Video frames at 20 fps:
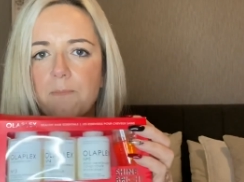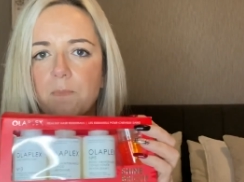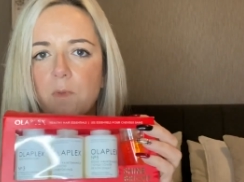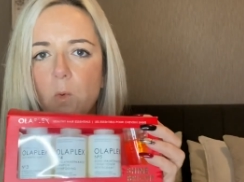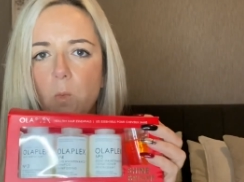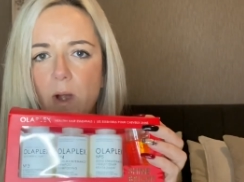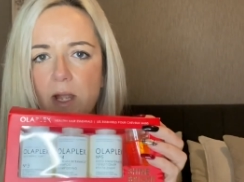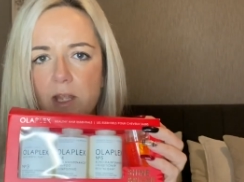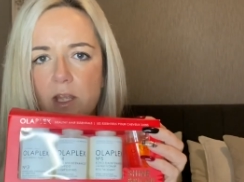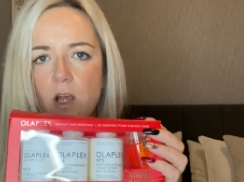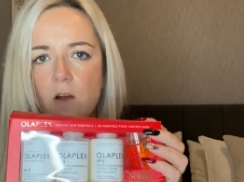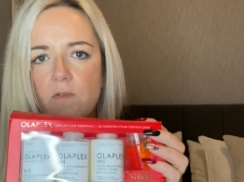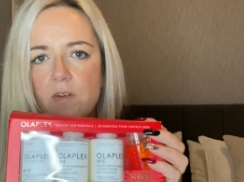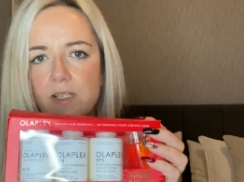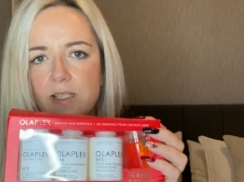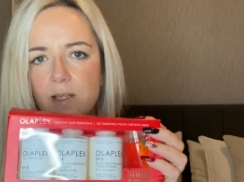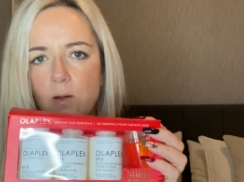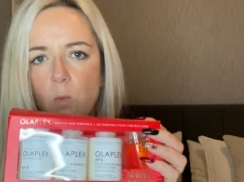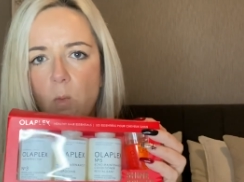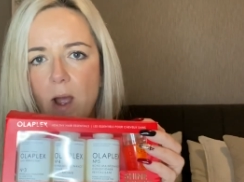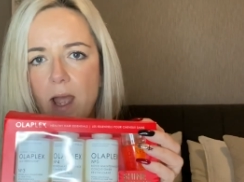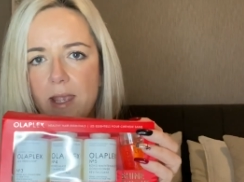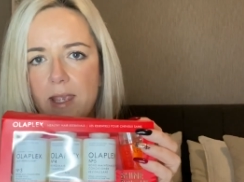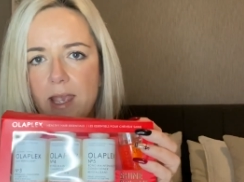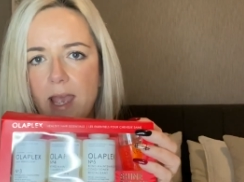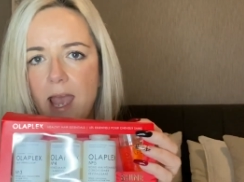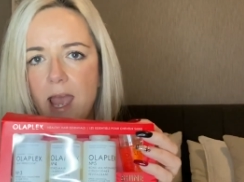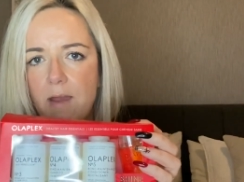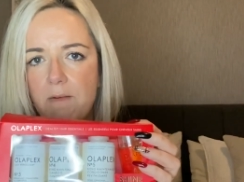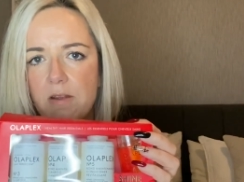when you obviously wet
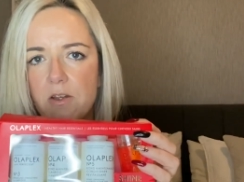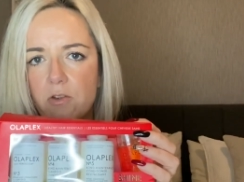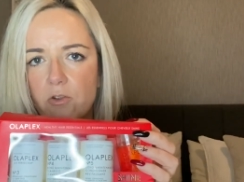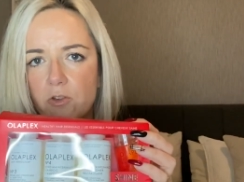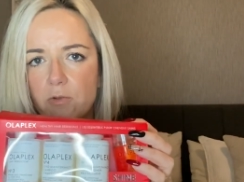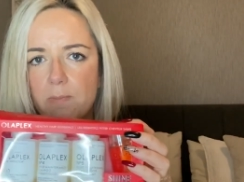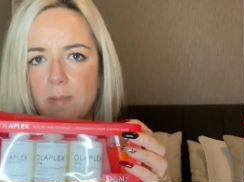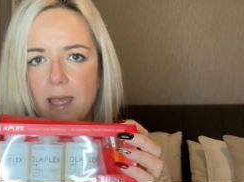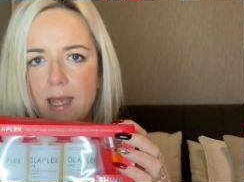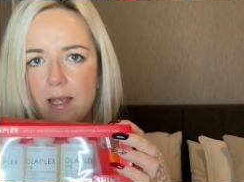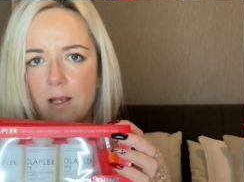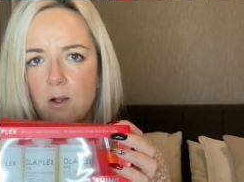your hair, it does make